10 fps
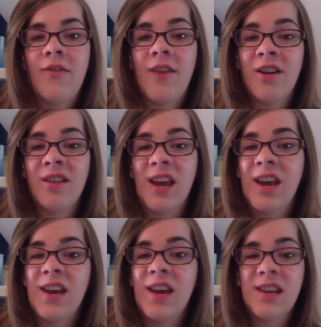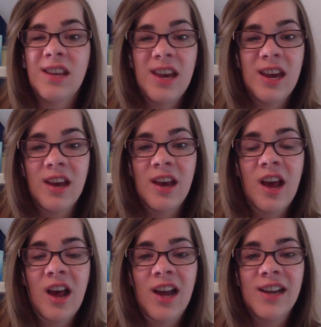fairly easy
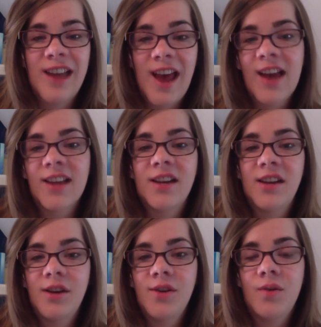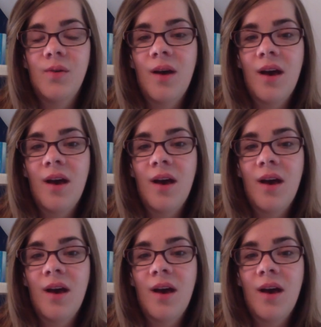tag to do,